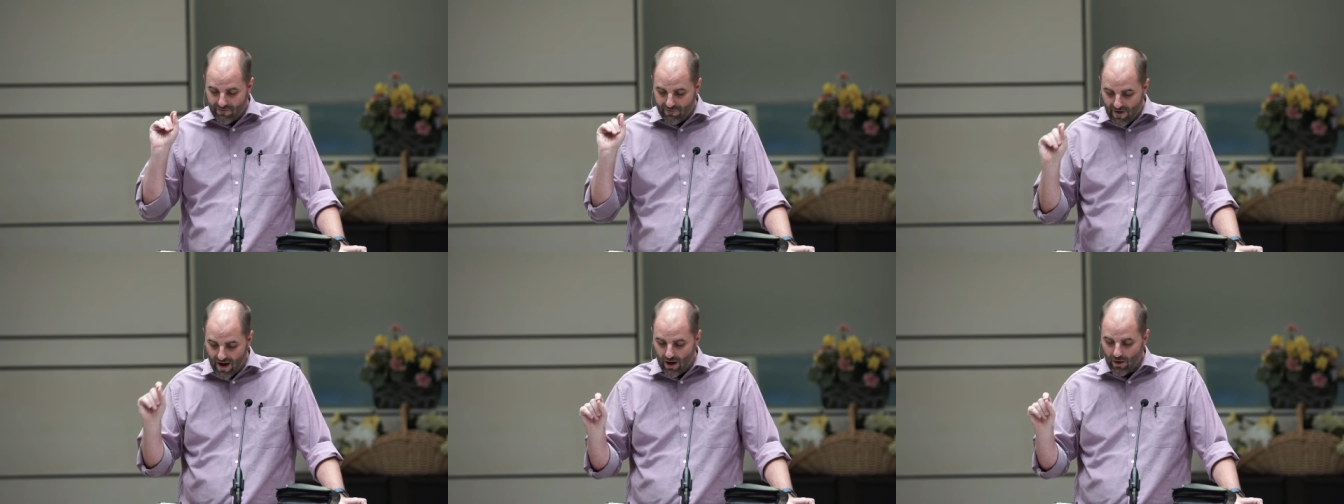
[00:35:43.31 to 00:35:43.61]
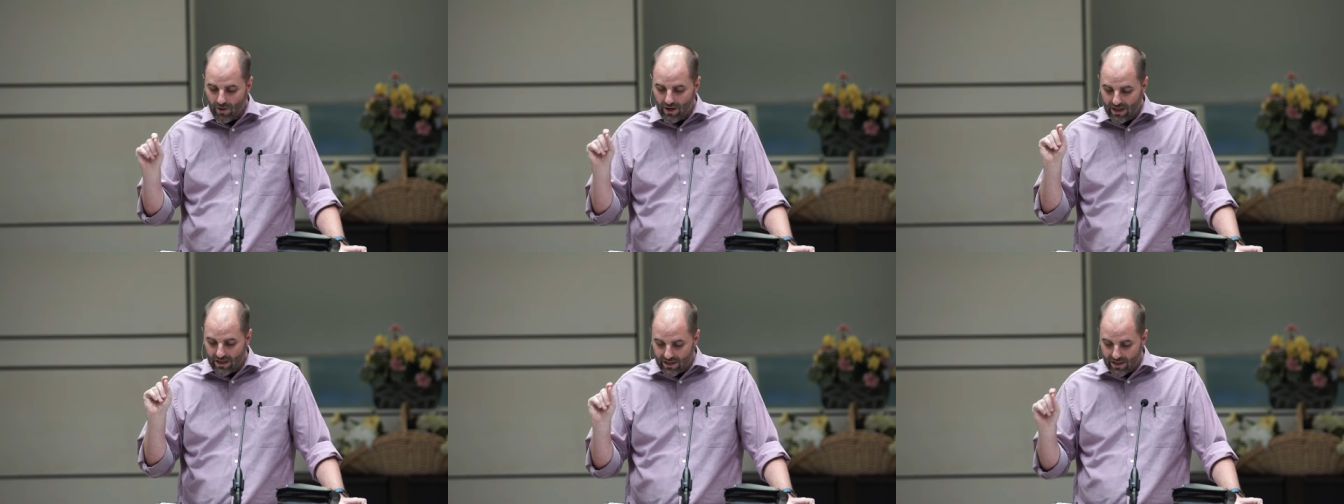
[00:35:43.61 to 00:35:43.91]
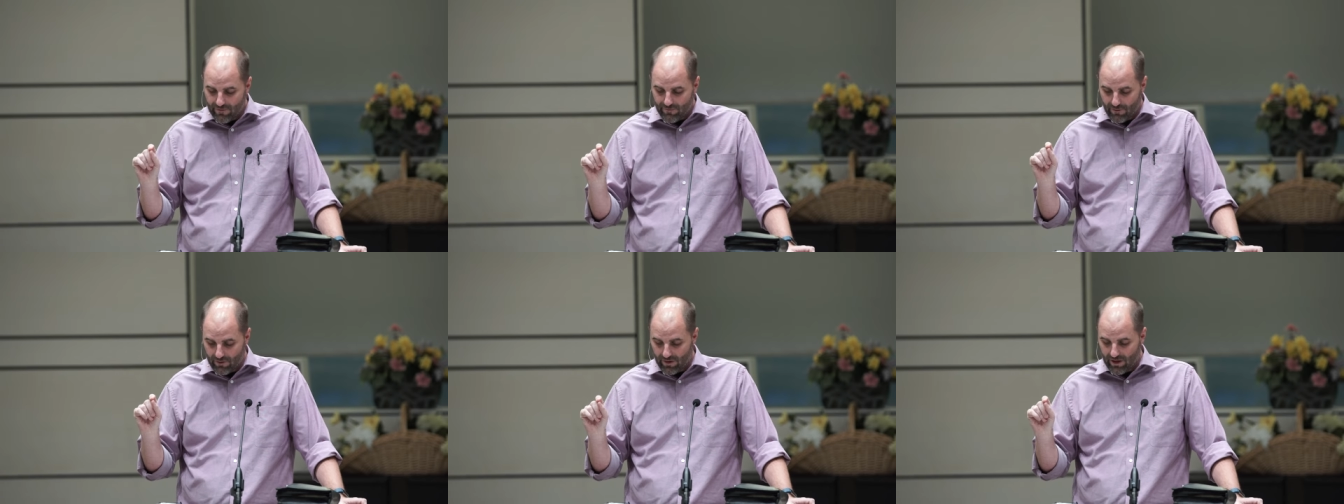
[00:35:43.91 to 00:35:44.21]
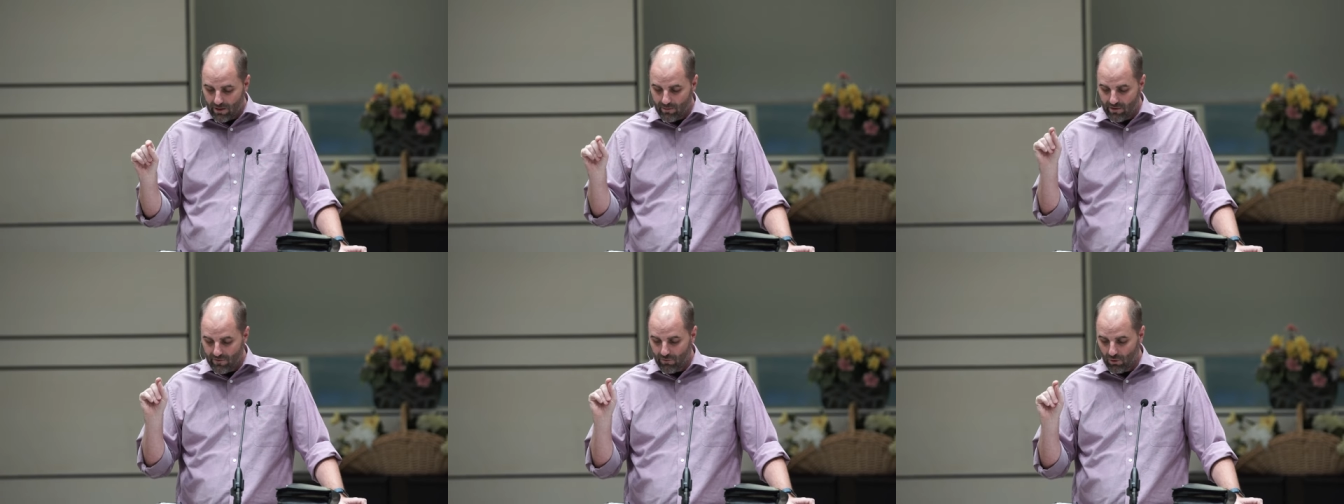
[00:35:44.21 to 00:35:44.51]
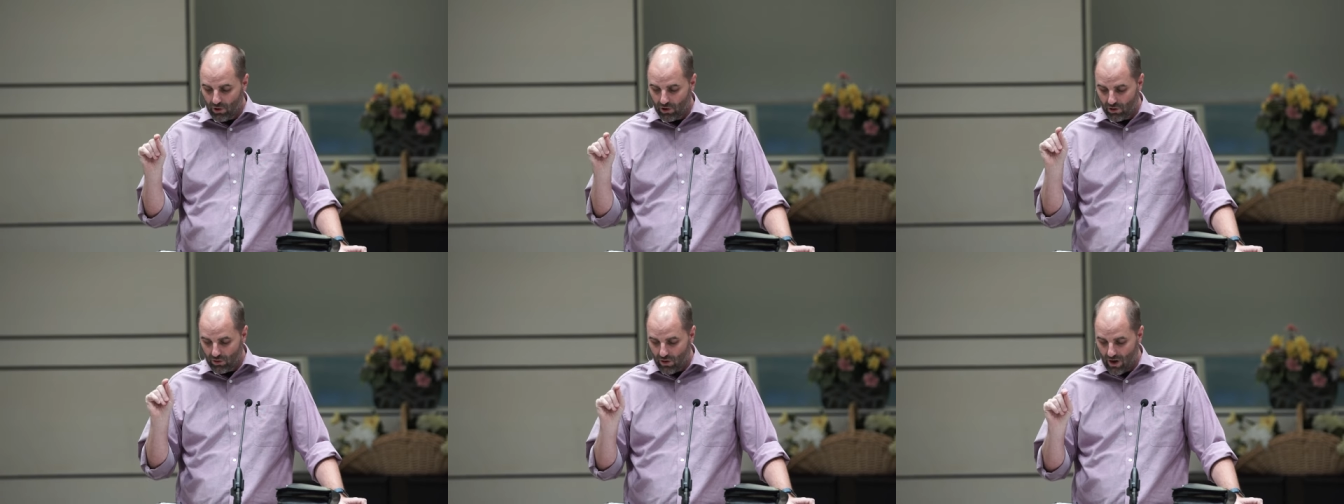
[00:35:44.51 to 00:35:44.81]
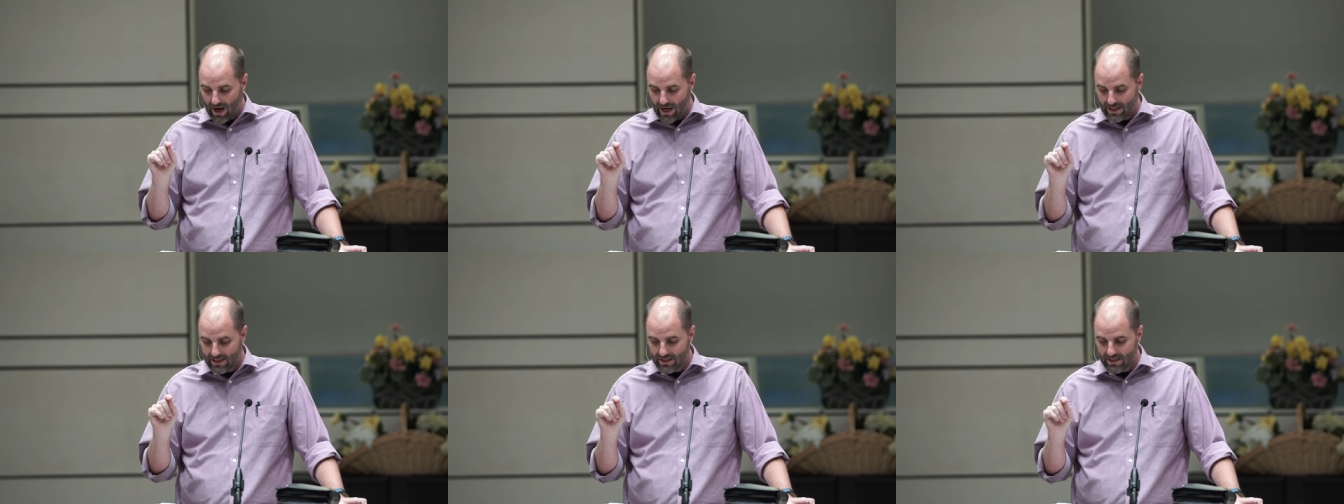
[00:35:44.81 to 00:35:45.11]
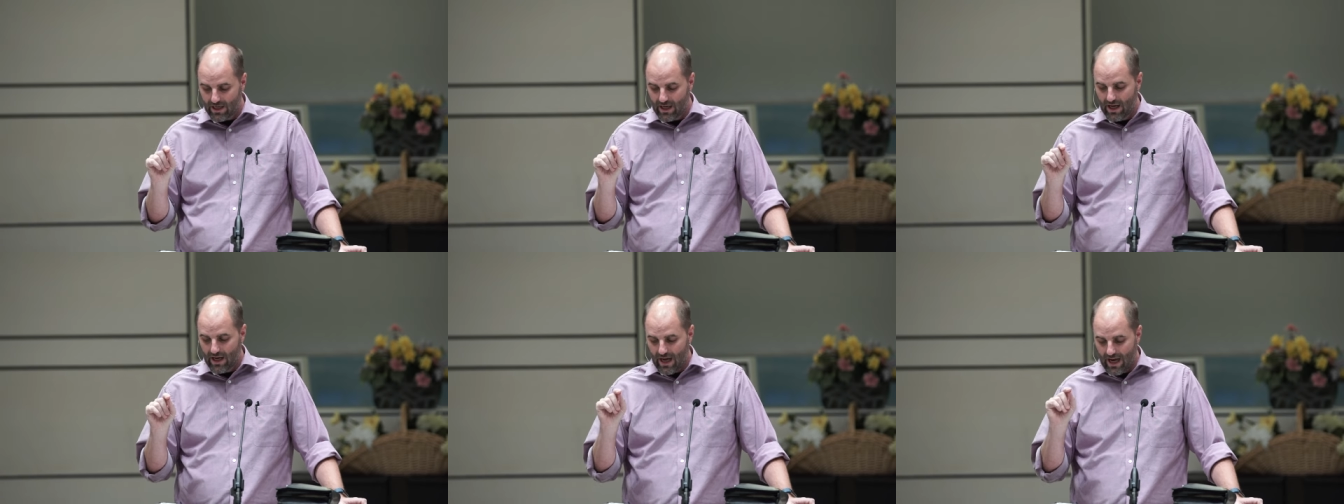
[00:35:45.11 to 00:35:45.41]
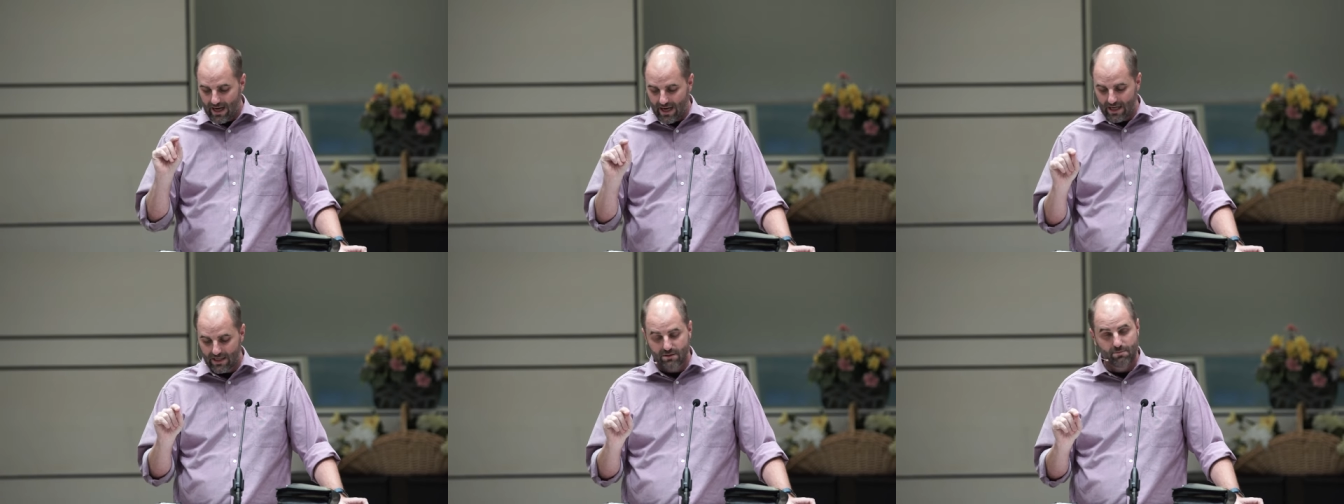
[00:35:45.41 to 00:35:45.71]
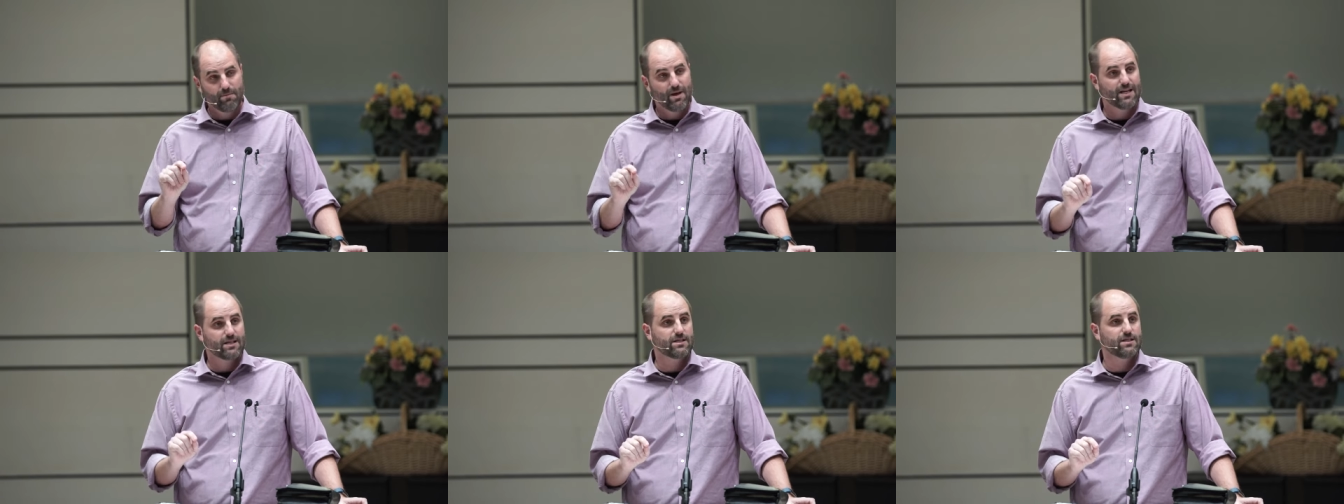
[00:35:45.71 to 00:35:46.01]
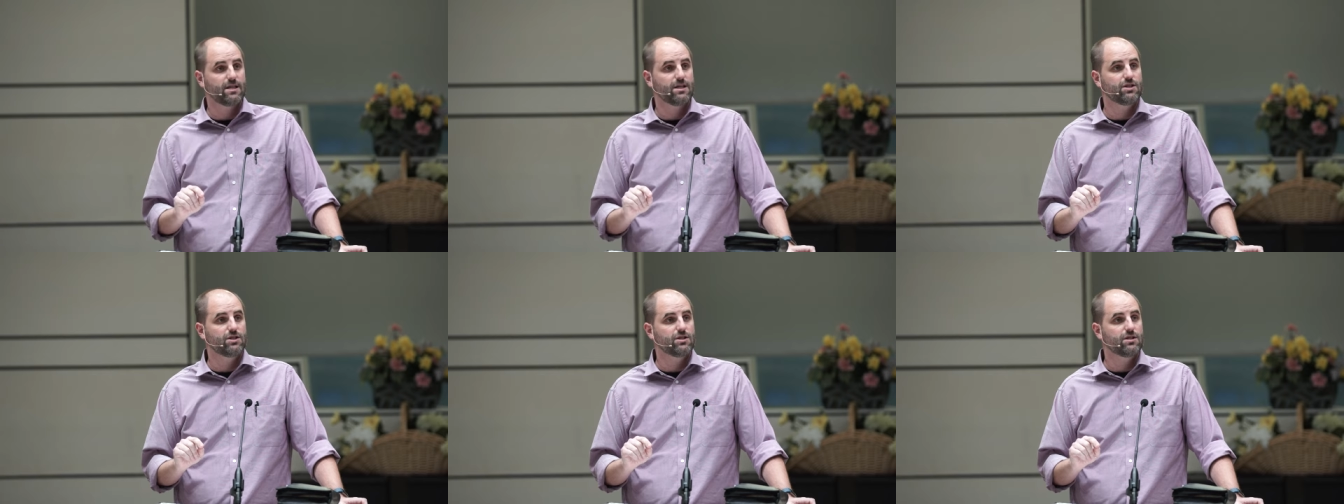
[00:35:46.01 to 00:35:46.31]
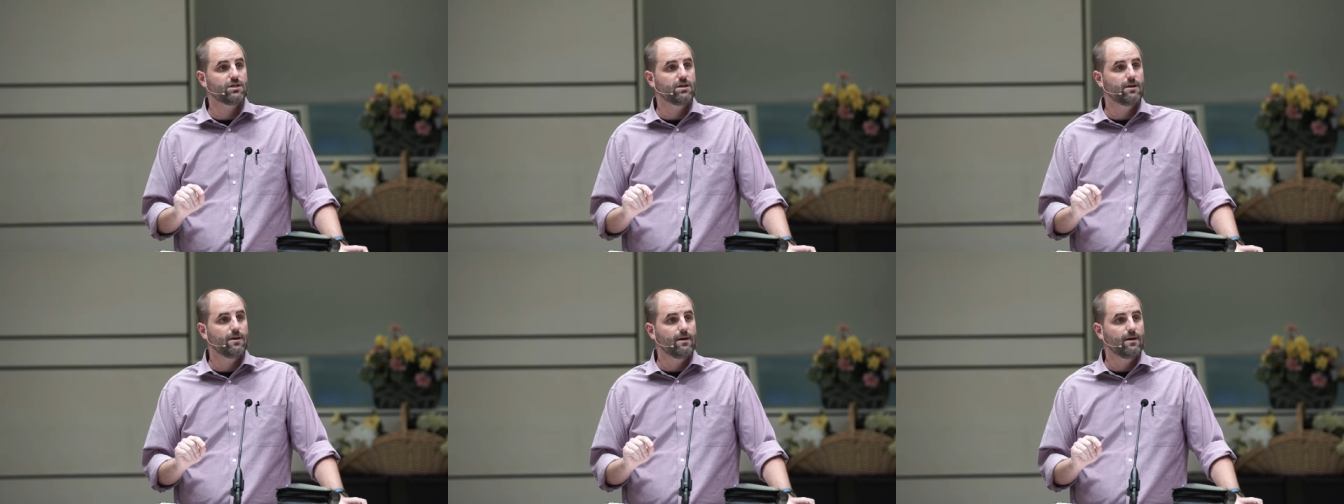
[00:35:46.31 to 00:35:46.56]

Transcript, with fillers: very differently before Christ and his message.